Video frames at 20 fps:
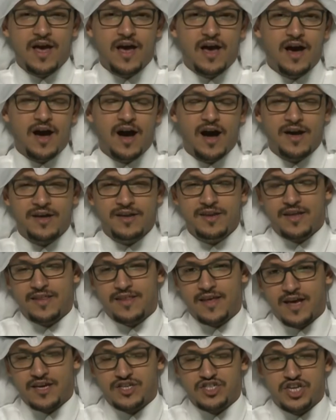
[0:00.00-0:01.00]
Hi,
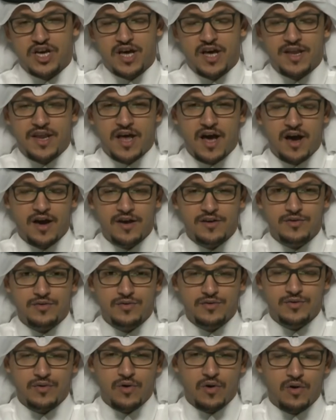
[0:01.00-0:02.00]
Natasha, and hi
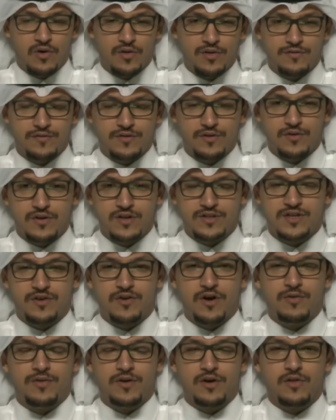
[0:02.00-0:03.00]
to all the viewers
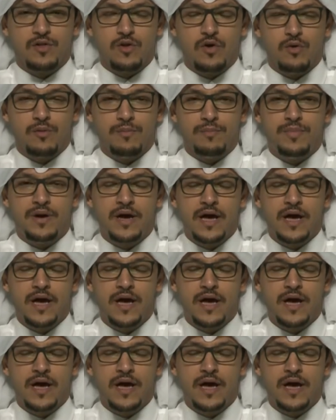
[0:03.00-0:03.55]
around the globe.